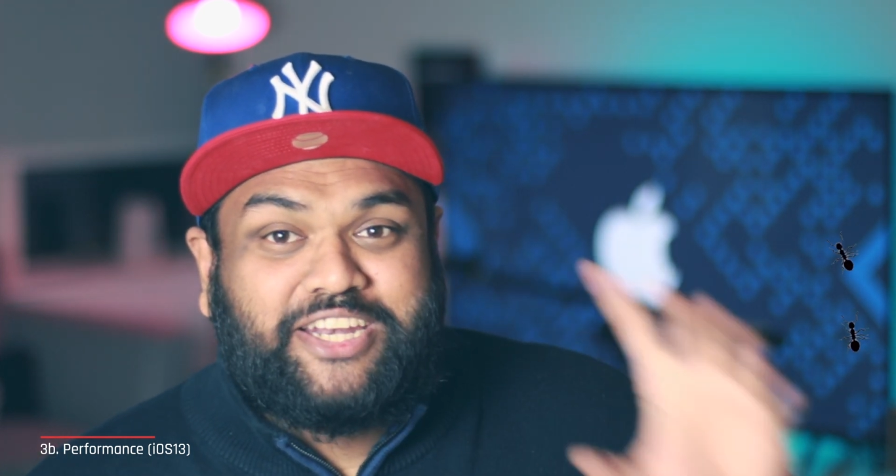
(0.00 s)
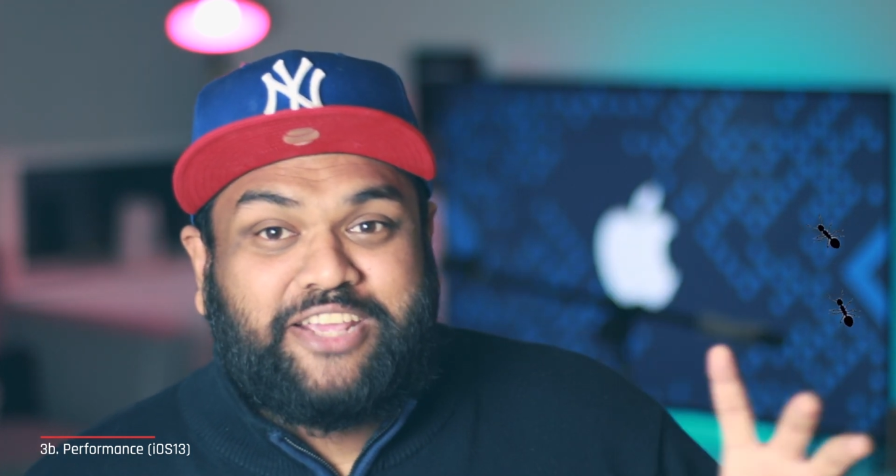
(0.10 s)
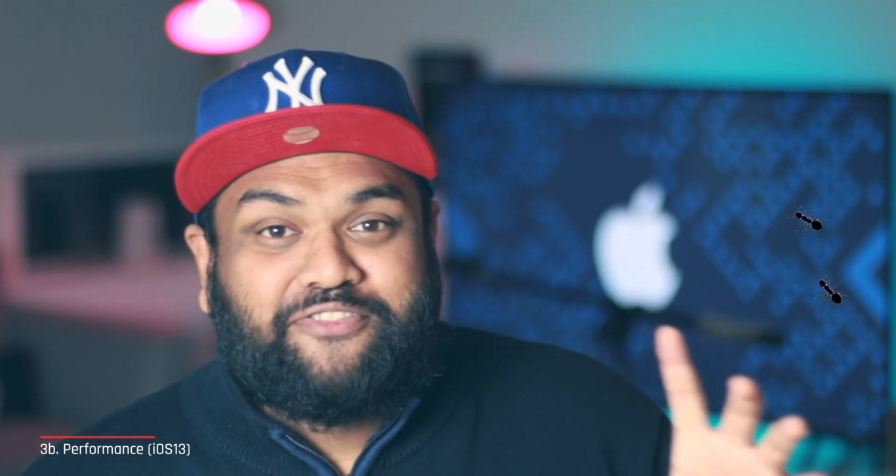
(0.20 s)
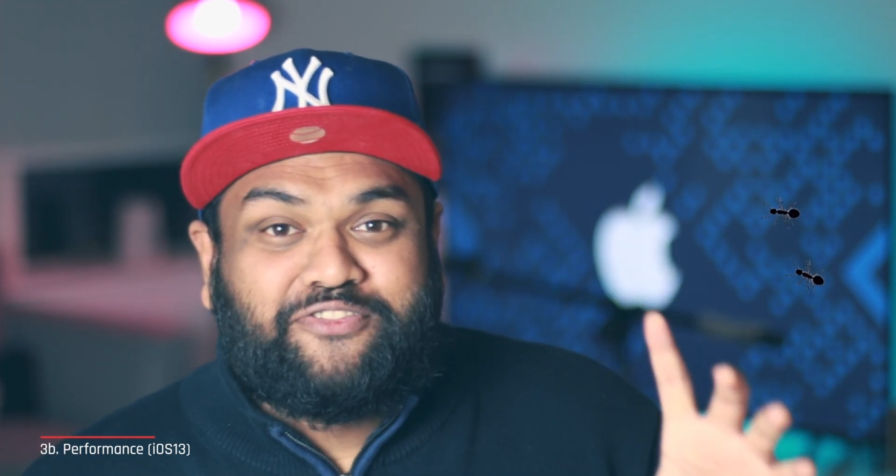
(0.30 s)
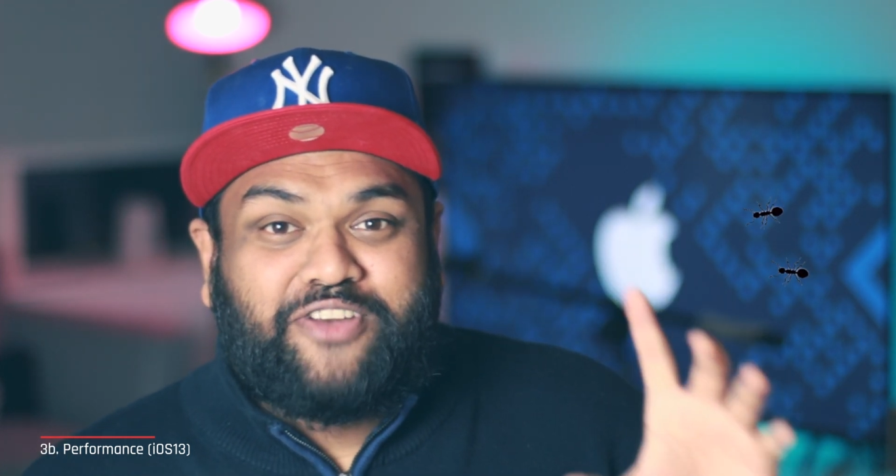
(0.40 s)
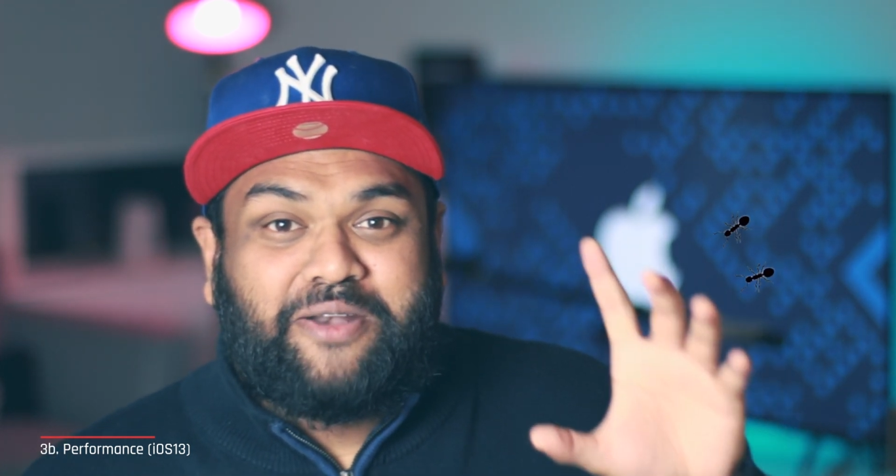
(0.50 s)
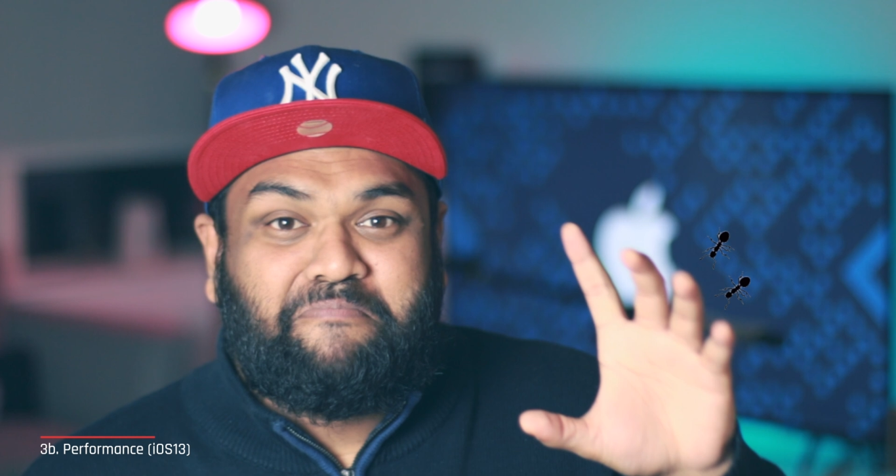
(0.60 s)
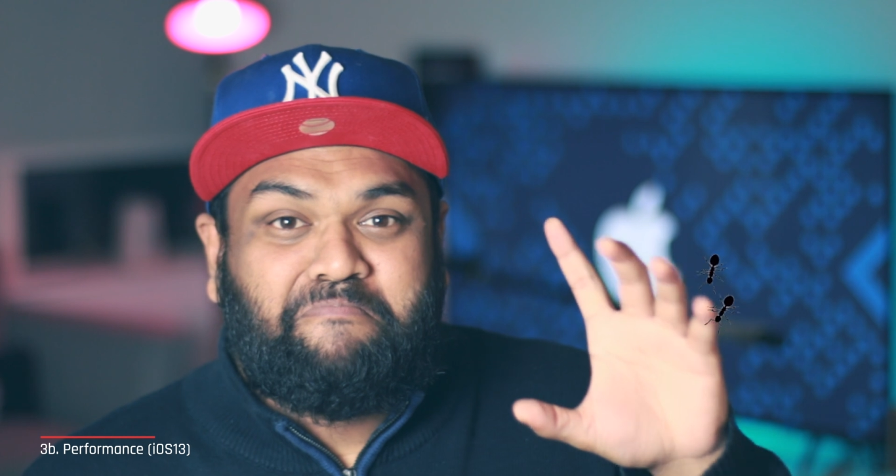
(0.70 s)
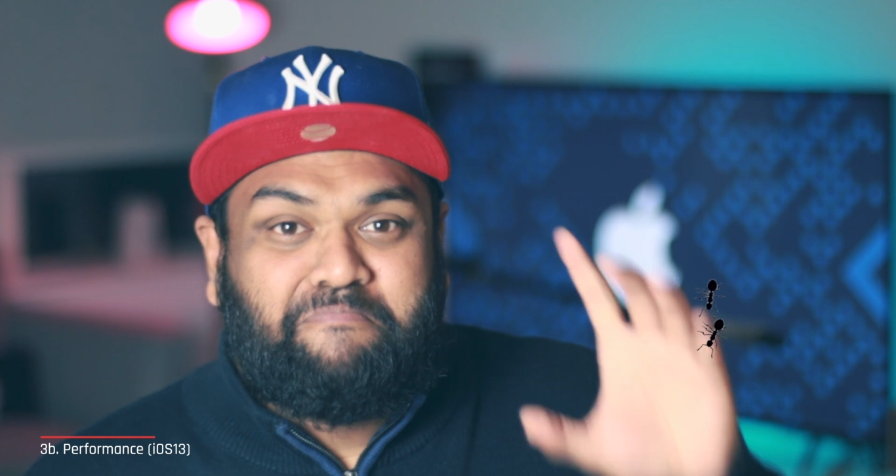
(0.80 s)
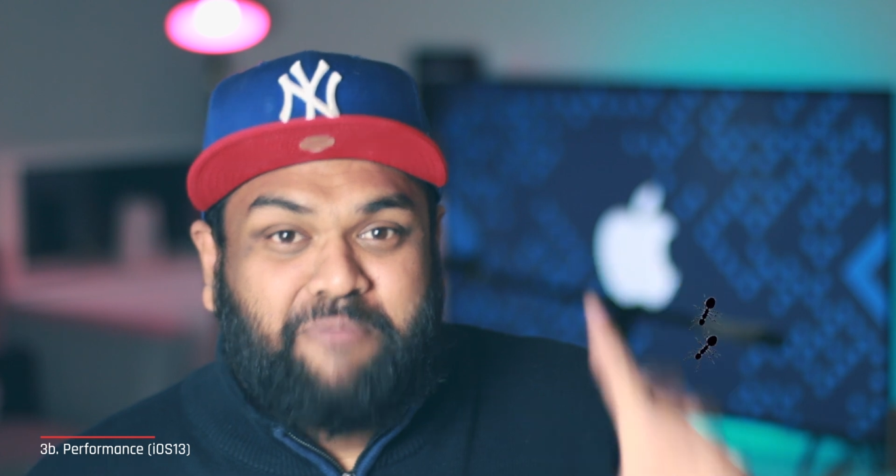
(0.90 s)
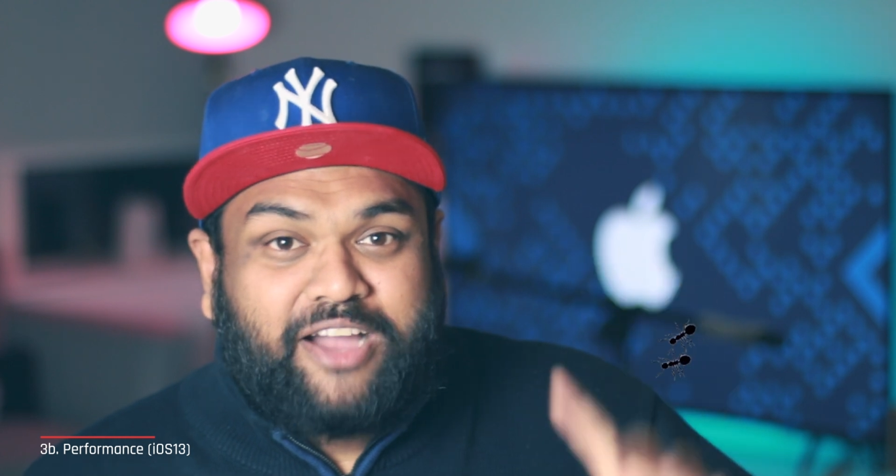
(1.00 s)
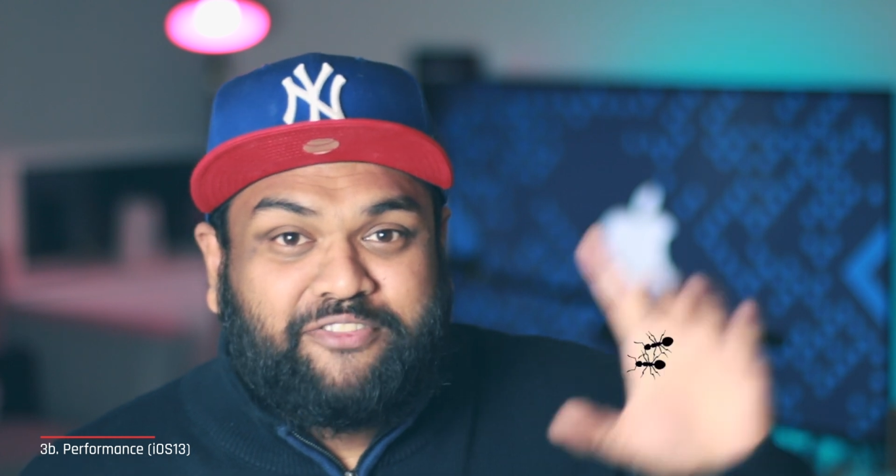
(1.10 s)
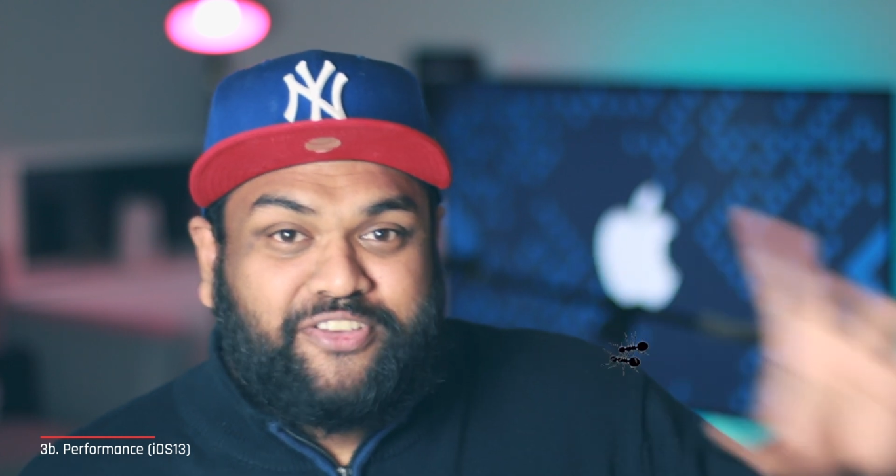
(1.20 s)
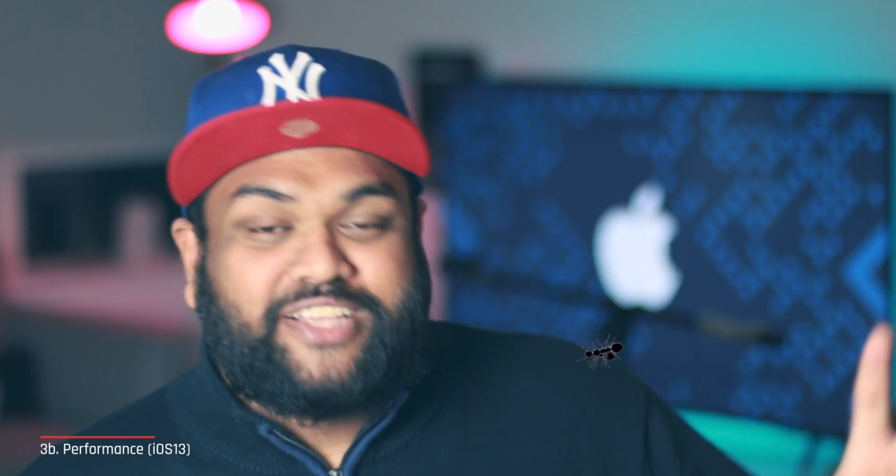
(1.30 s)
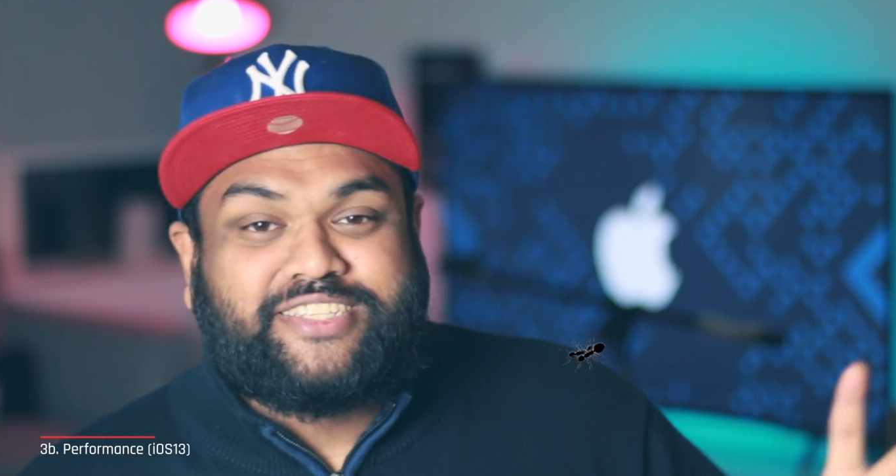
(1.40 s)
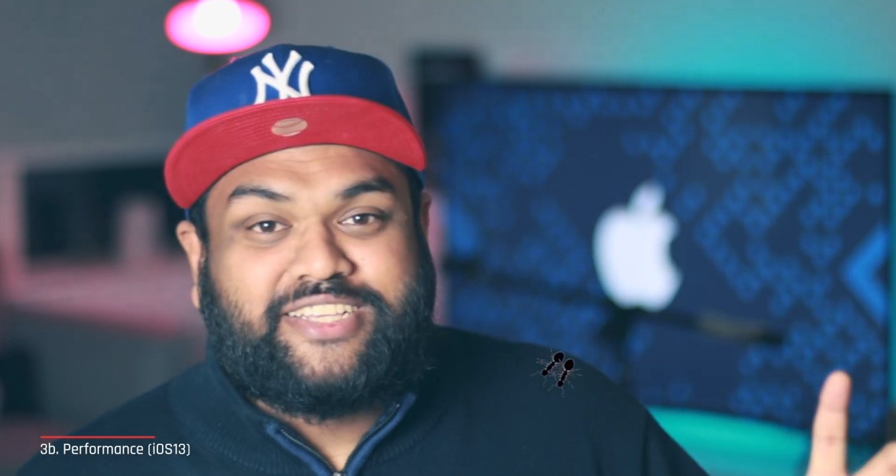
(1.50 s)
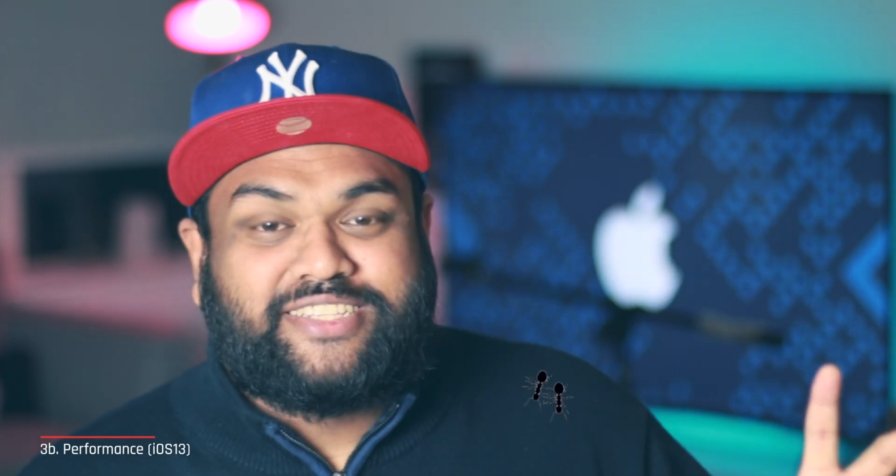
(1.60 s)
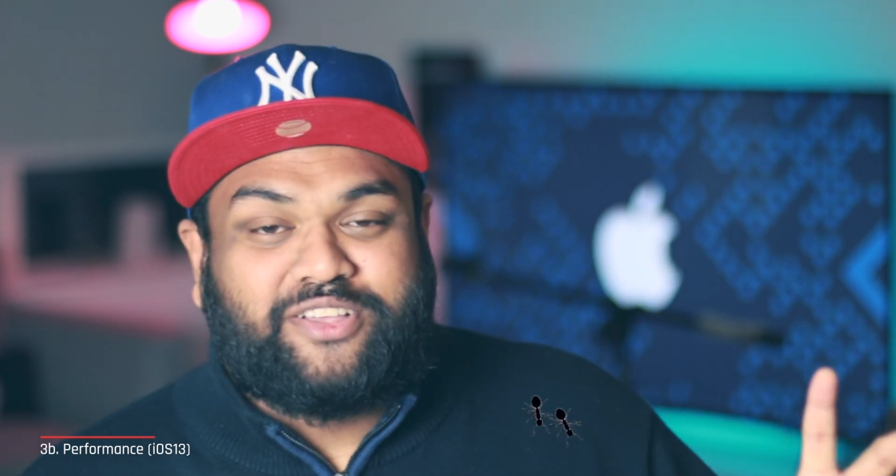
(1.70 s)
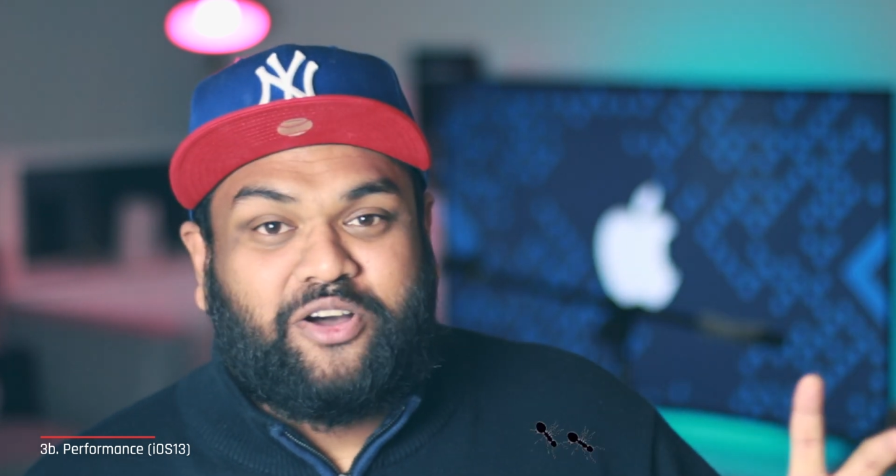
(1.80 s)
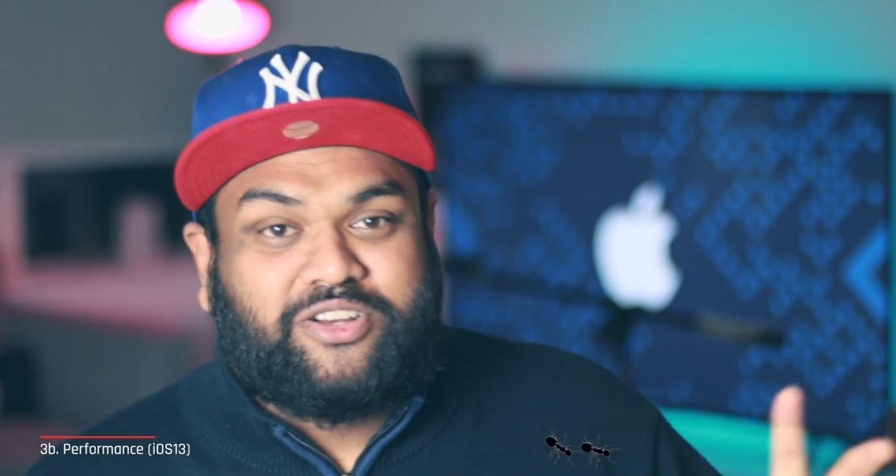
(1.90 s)
different bug
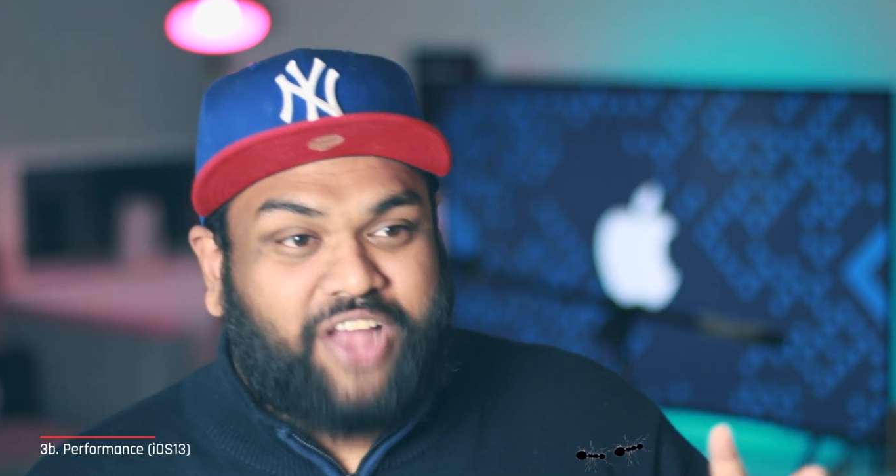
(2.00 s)
fixes